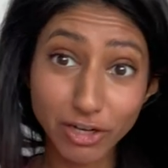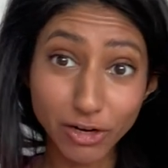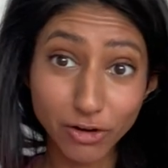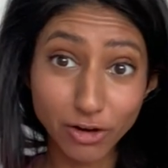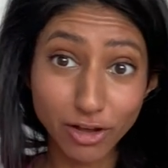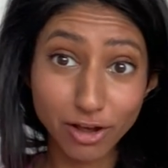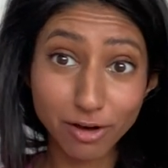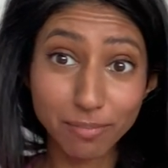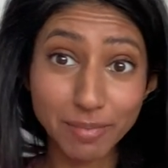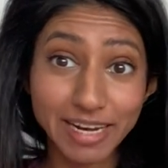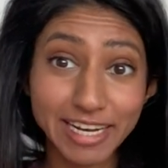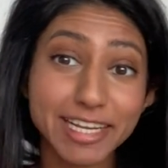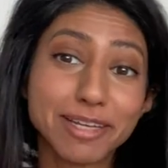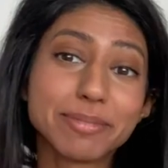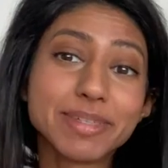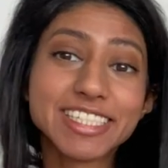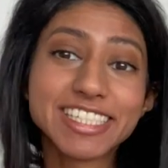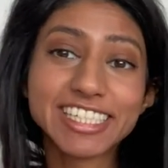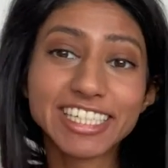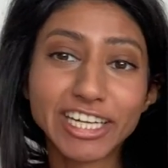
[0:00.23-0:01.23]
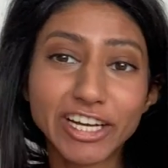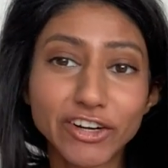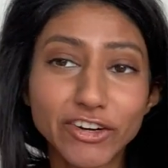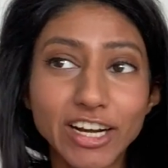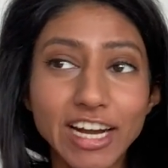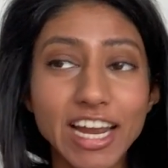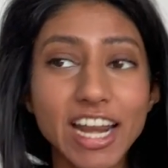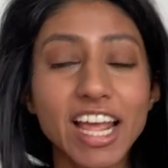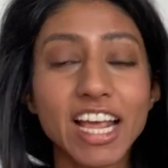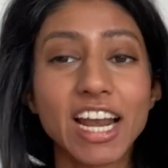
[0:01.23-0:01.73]
don't know, my name is
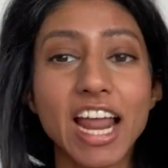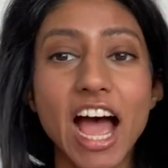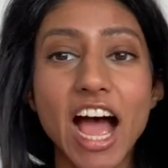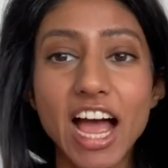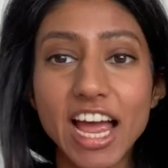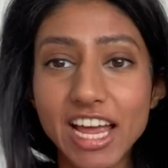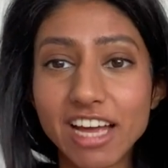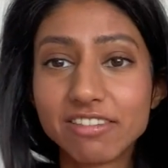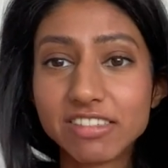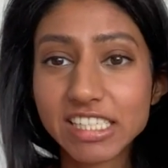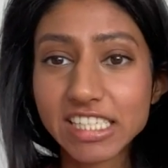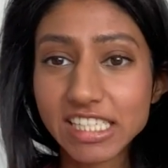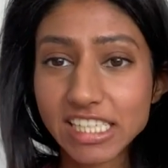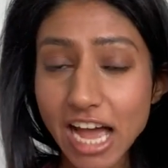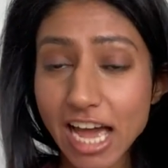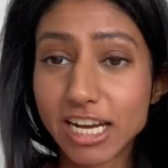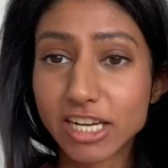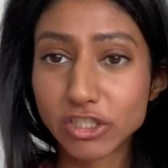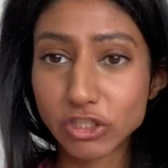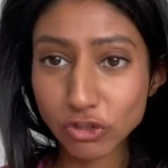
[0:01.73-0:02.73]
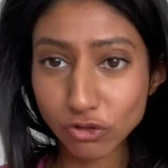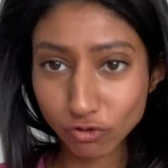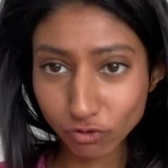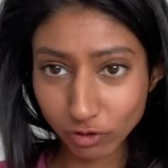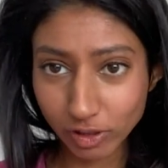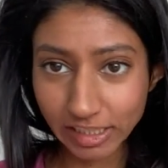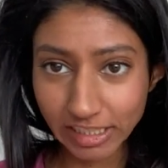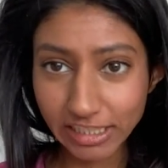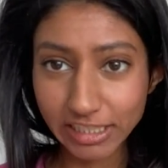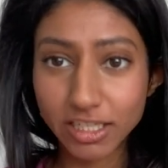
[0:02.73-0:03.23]
Karen, and I have decided to
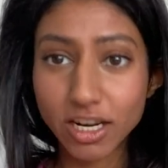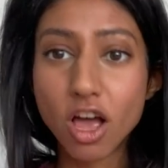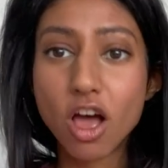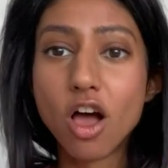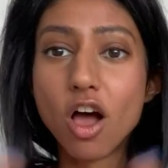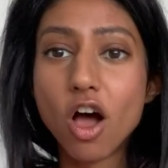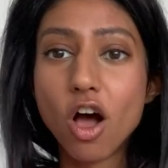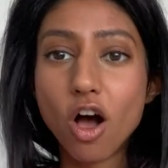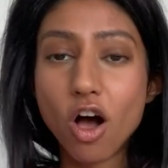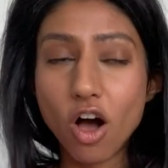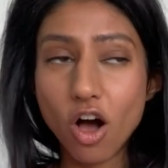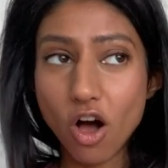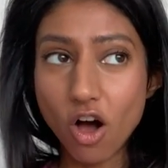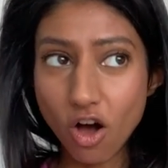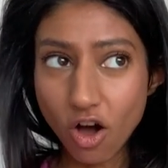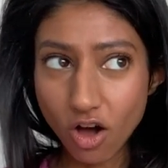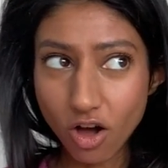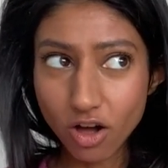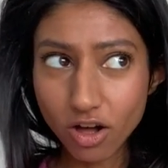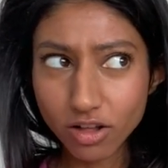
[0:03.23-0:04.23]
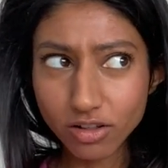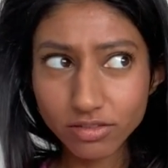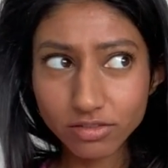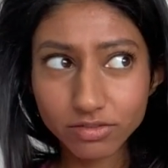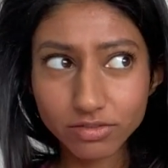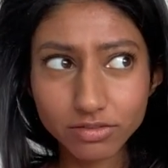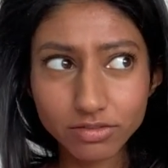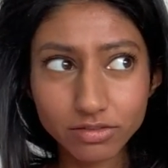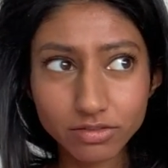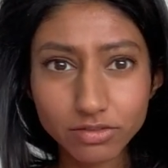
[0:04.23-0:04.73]
read
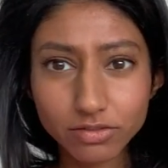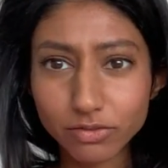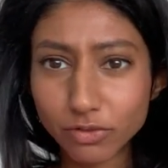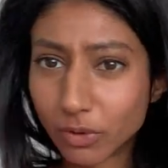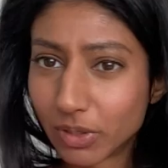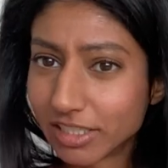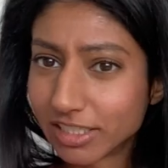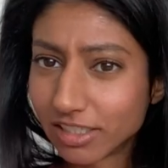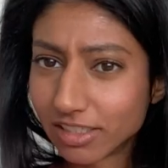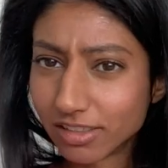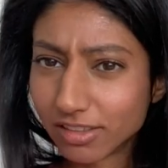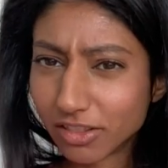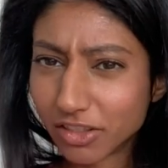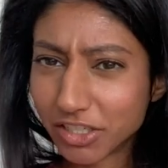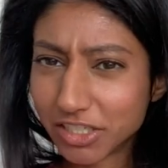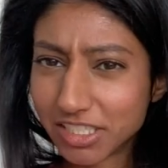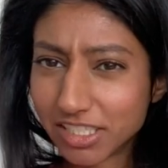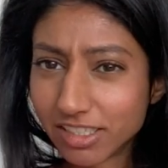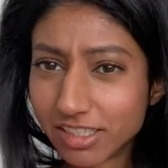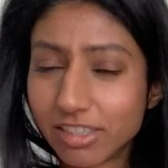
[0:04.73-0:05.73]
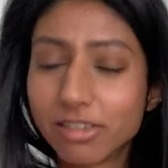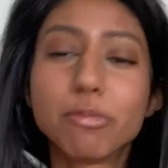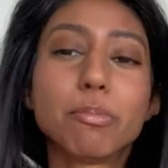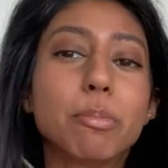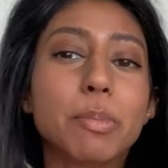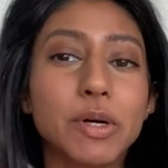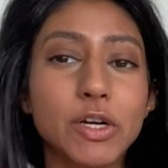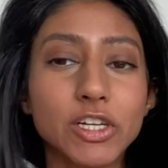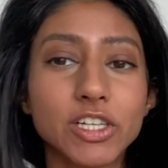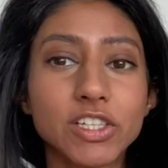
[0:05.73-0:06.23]
all 13
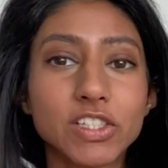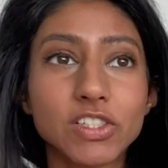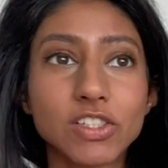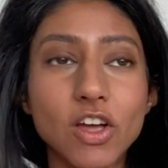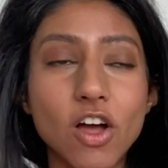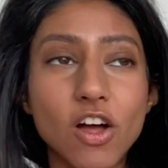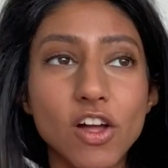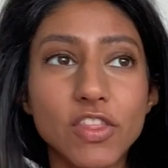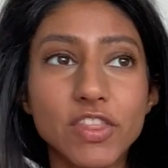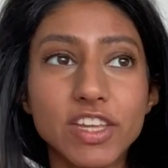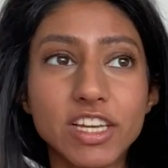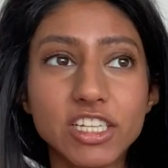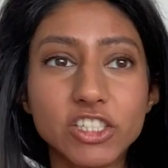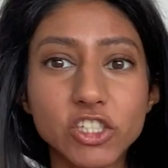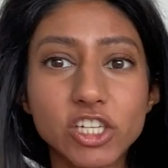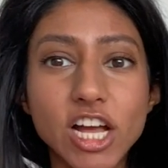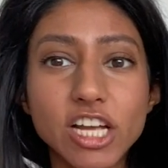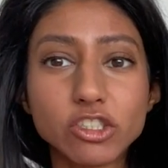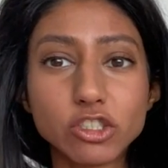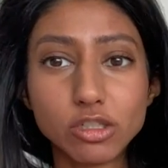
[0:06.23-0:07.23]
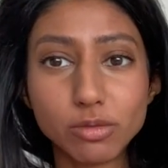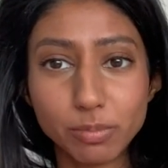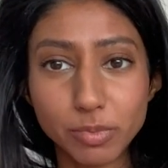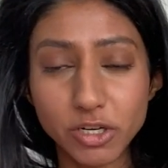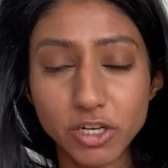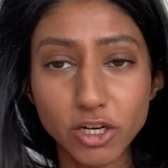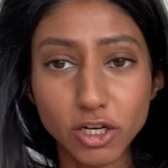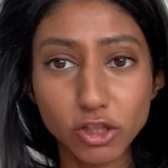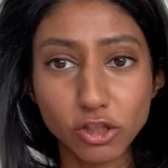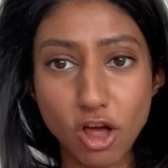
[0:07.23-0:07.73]
books on the International
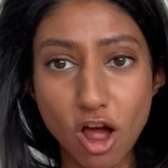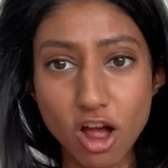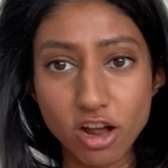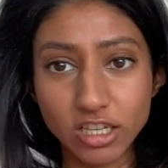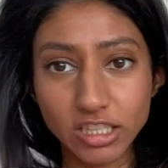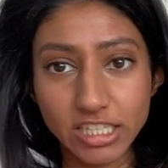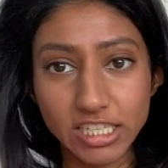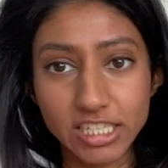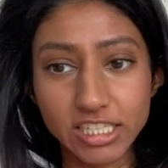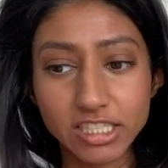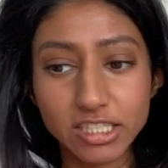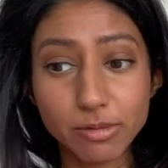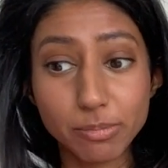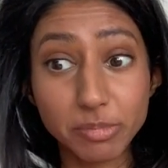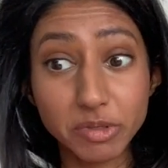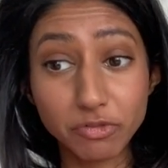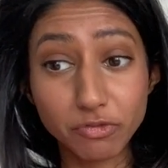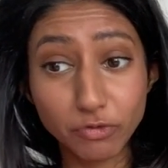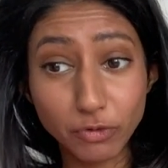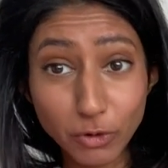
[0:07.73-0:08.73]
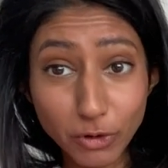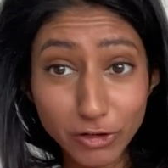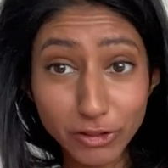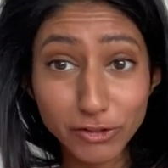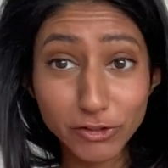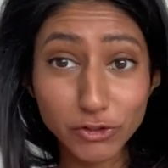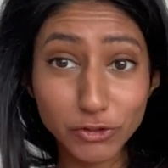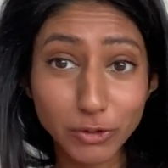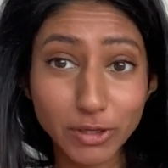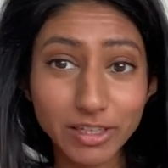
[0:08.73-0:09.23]
Booker Longlist before the
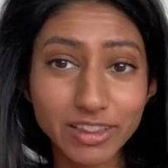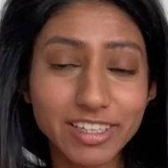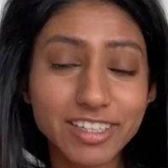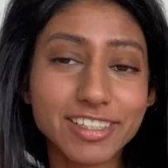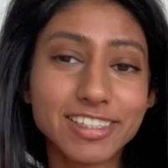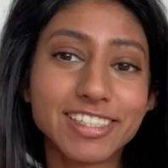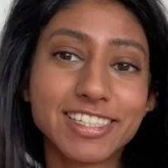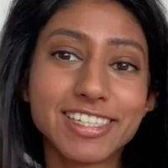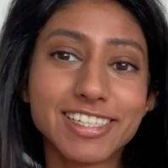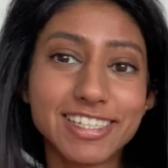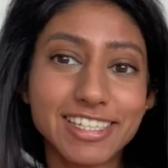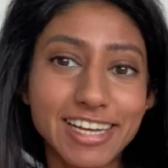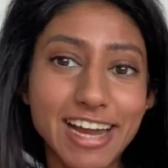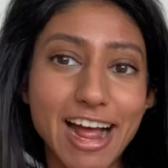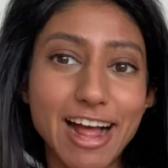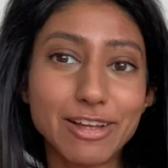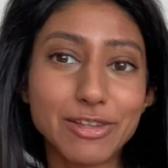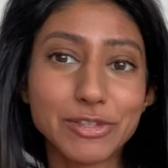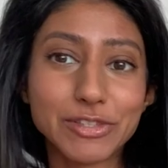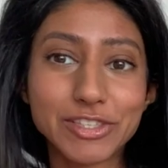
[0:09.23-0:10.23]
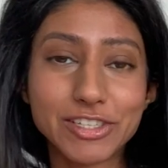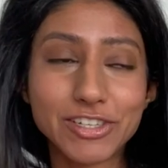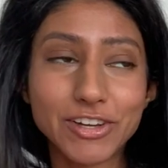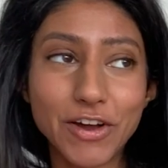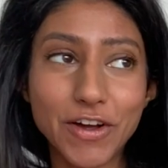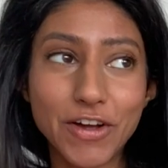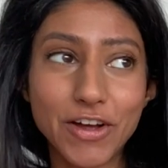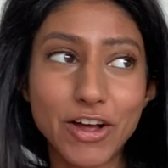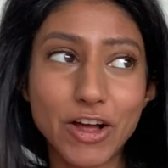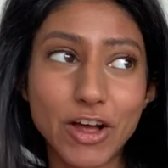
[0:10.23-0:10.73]
shortlist is announced
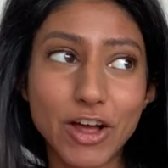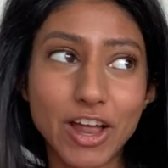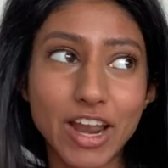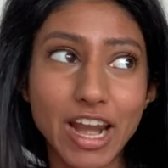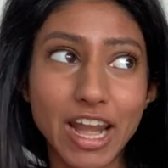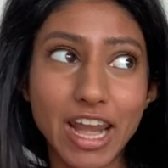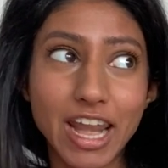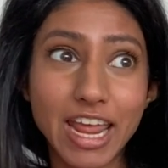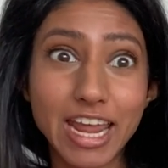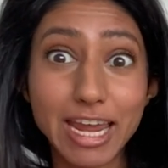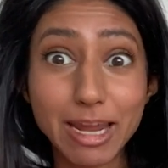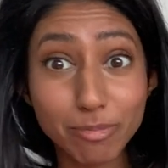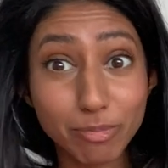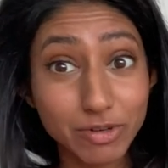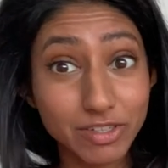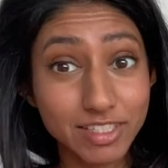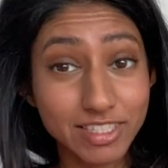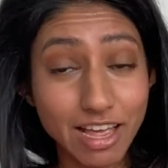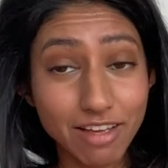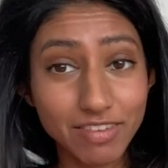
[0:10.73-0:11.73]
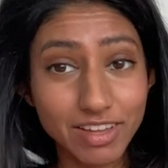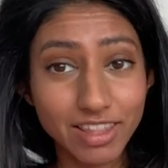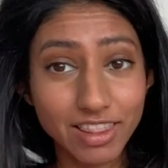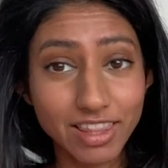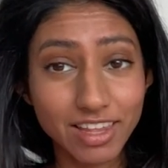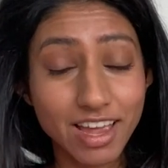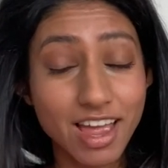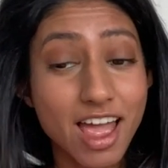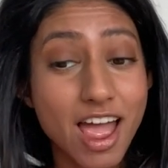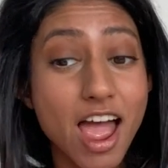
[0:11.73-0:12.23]
on April 7th.
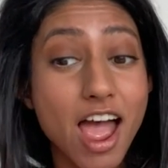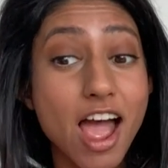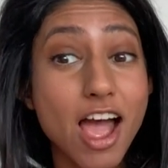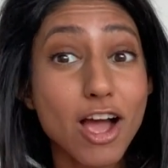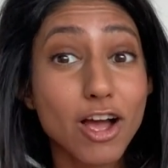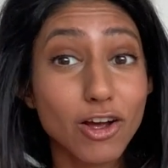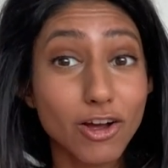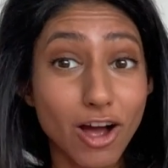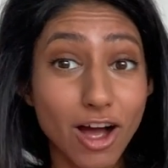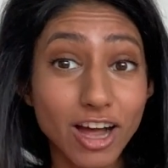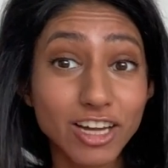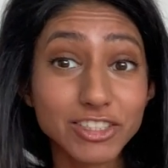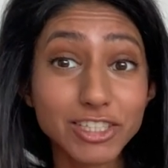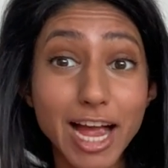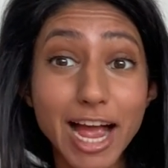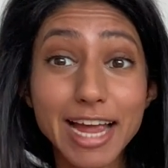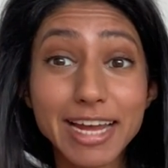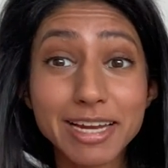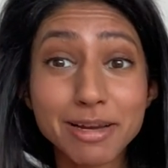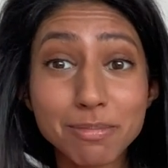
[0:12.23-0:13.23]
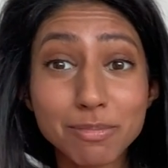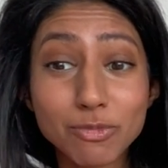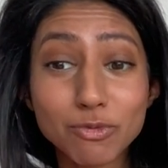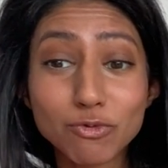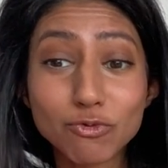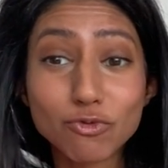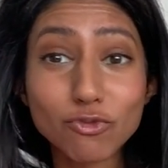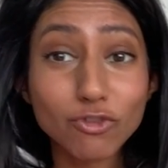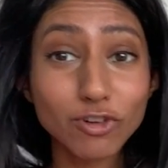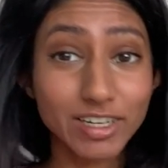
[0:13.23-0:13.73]
Gosh, I
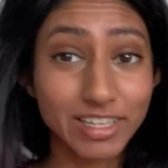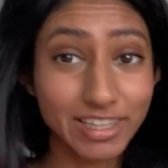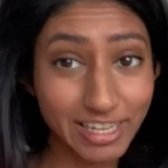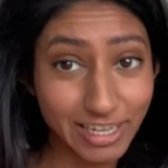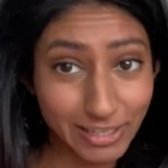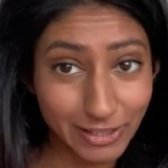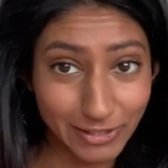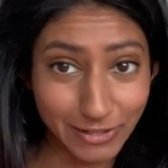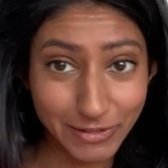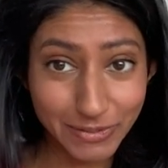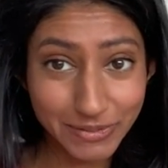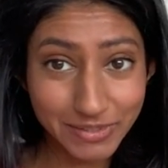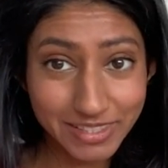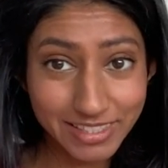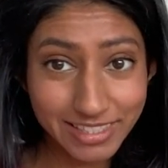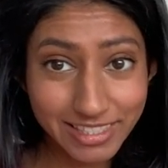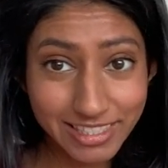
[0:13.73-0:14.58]
am really close,